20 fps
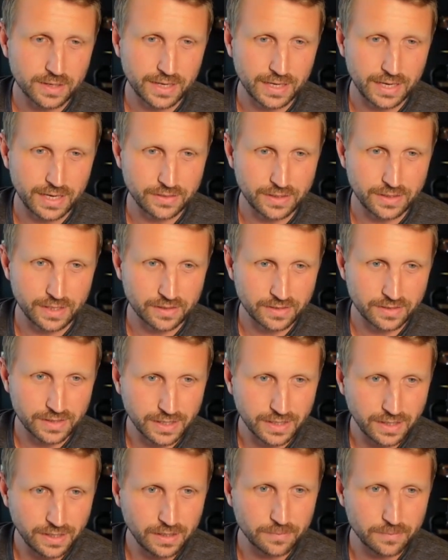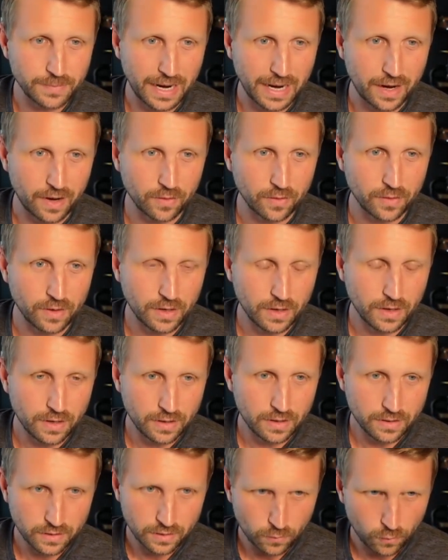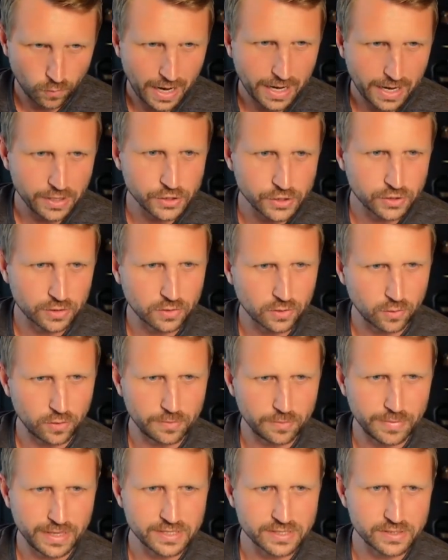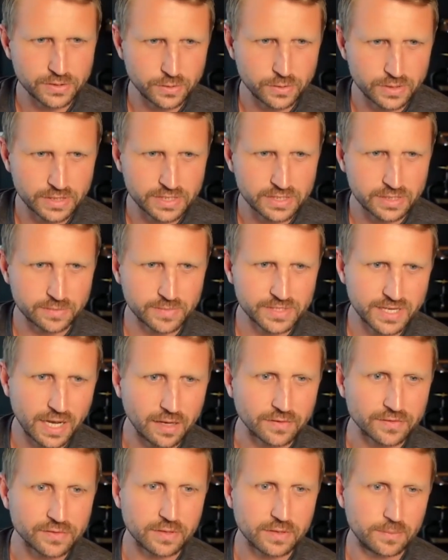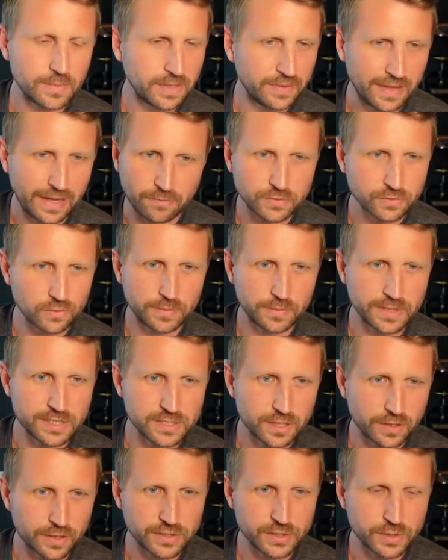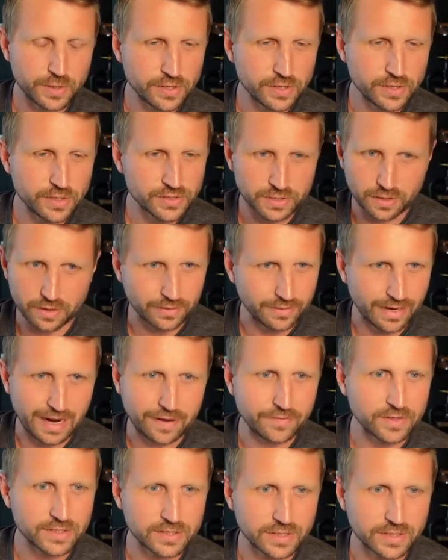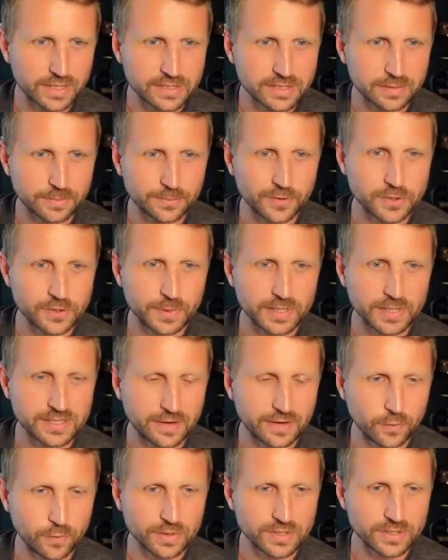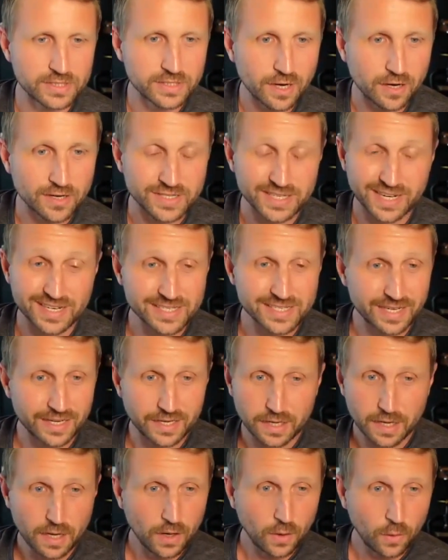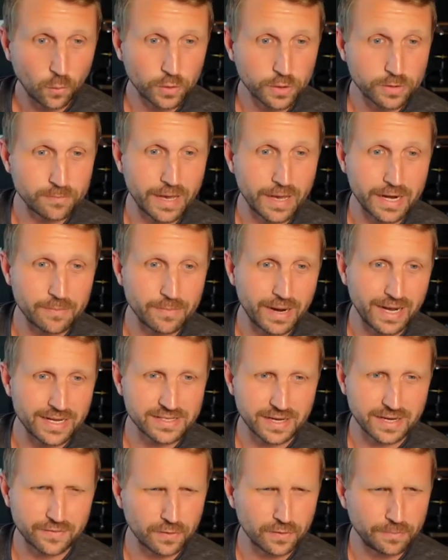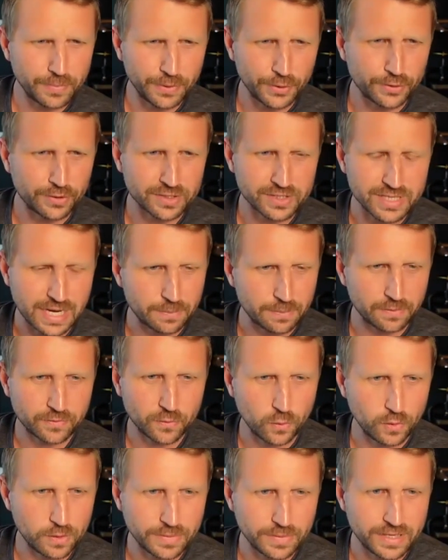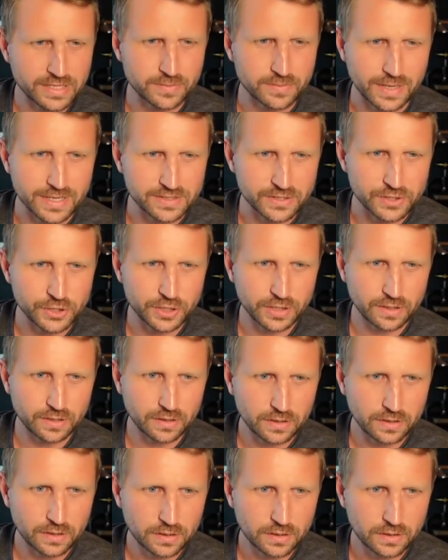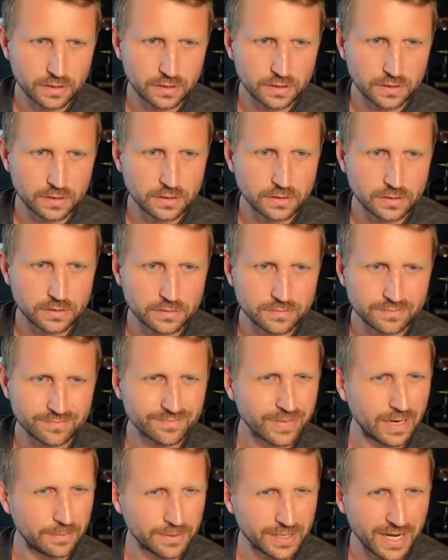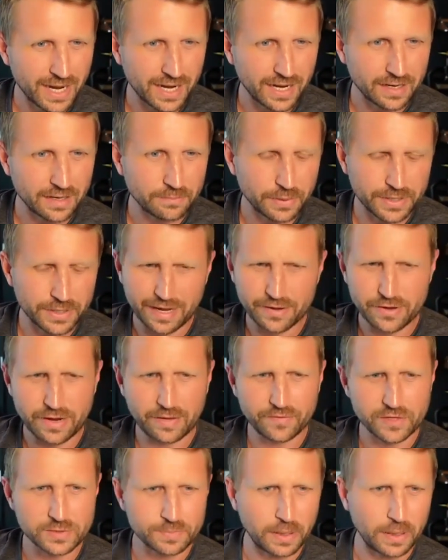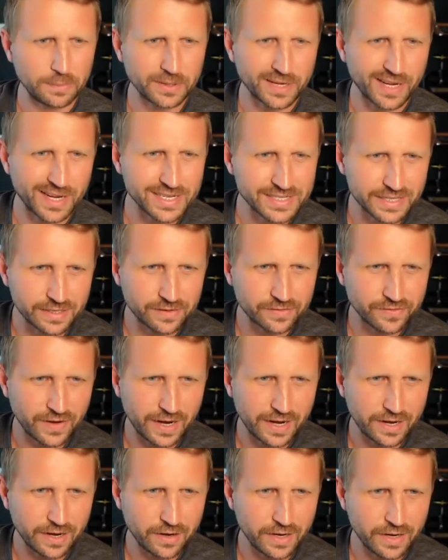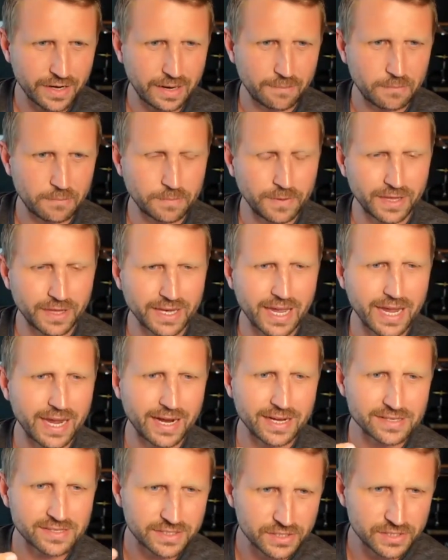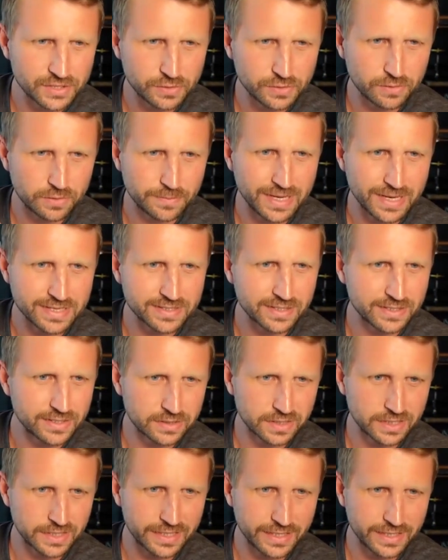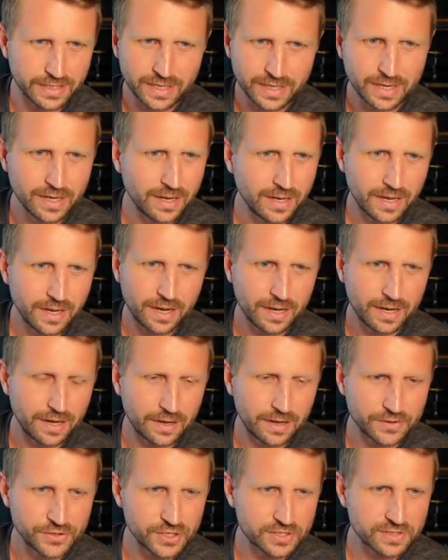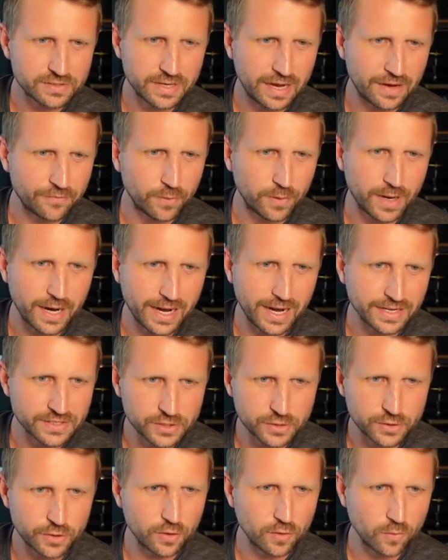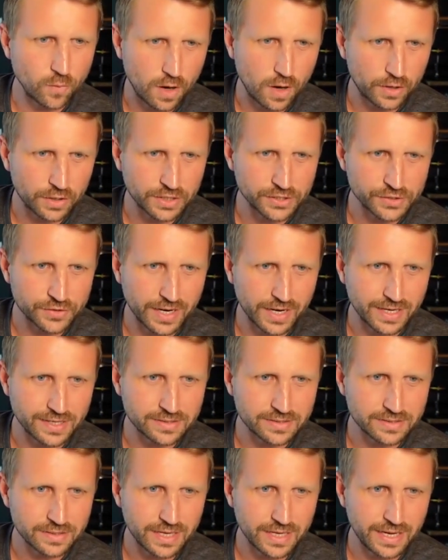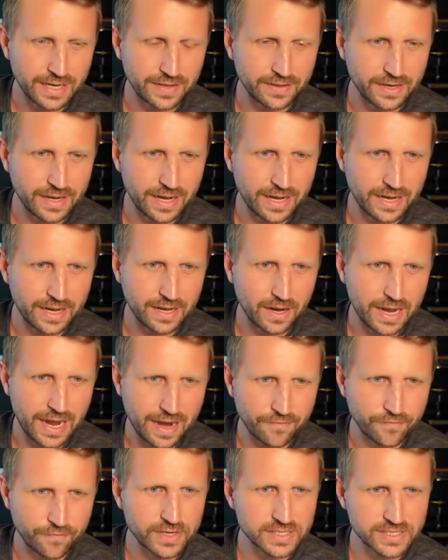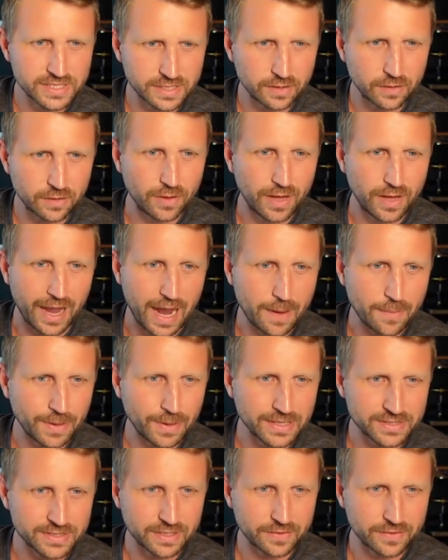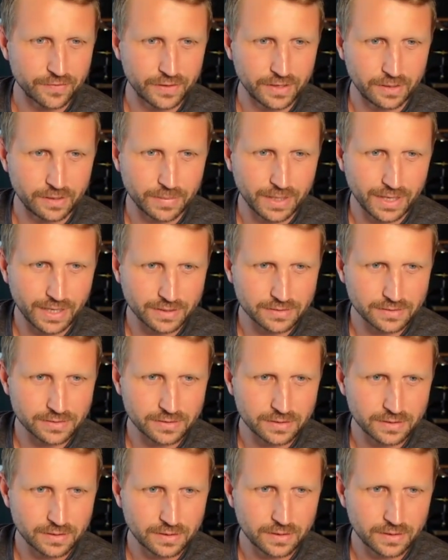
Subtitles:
And I think thinking about why should Coinbase do this themselves? I mean, that was where we started 2 years ago. And obviously that's the first place everyone starts. And I said, would MetaMask ever build on top of Coinbase messaging? Probably not. But now you have this public identifier, and I'm going to be like, hey, I sent you a message, Lee. Just FYI, it's to your wallet address. And every single app has a different inbox.